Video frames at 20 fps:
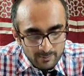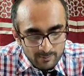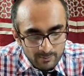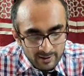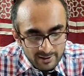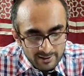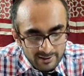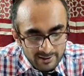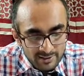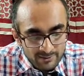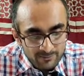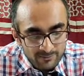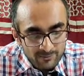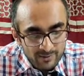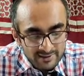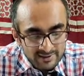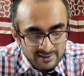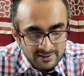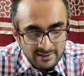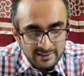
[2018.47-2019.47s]
But if
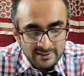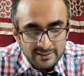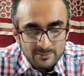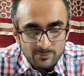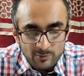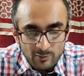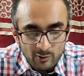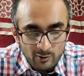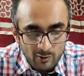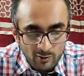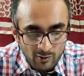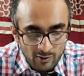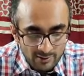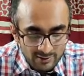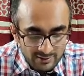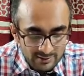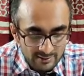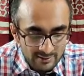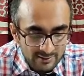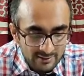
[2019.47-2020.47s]
fasting is
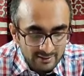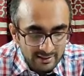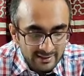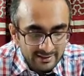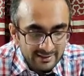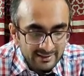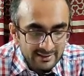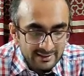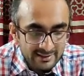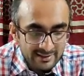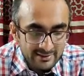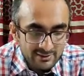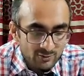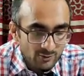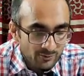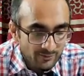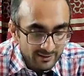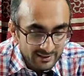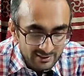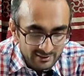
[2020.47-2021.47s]
prolonged, like in case
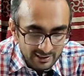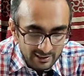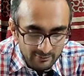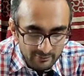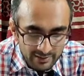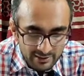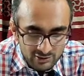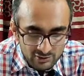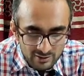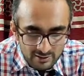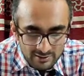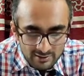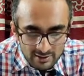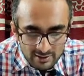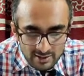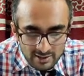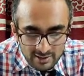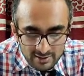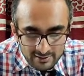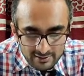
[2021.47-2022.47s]
of starvation,
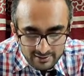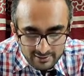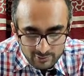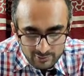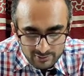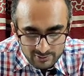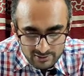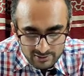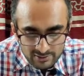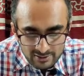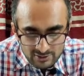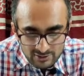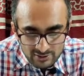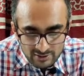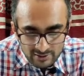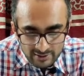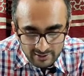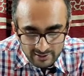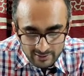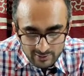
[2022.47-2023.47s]
this
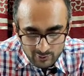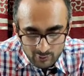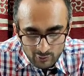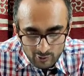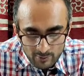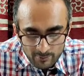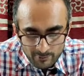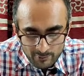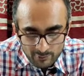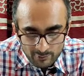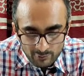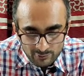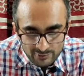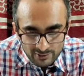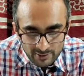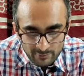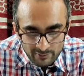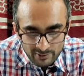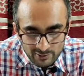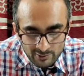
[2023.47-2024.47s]
concentration can go up to
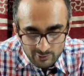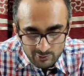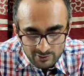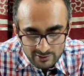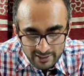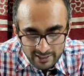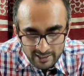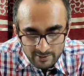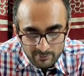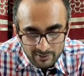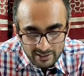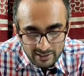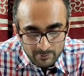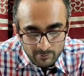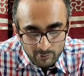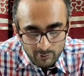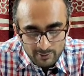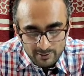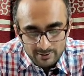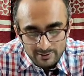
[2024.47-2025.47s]
7 to 10
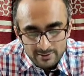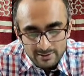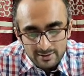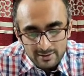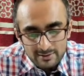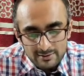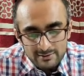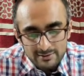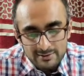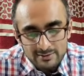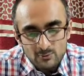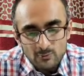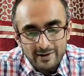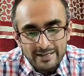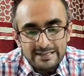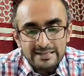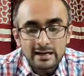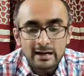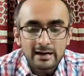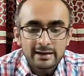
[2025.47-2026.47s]
millimolar. That's
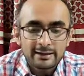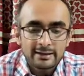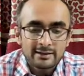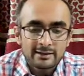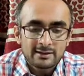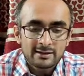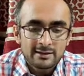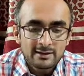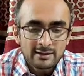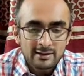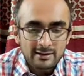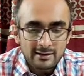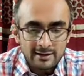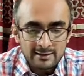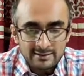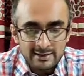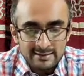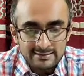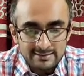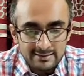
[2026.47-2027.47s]
very high,
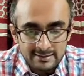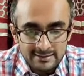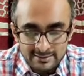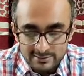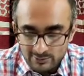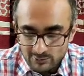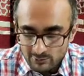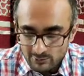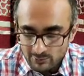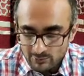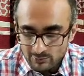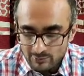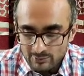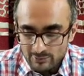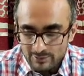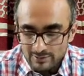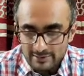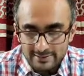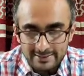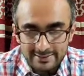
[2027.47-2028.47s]
and that's lead to
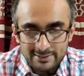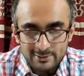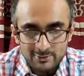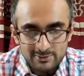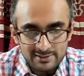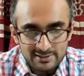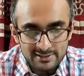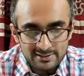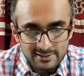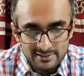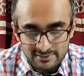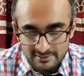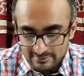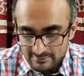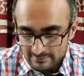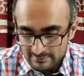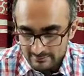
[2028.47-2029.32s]
ketosis.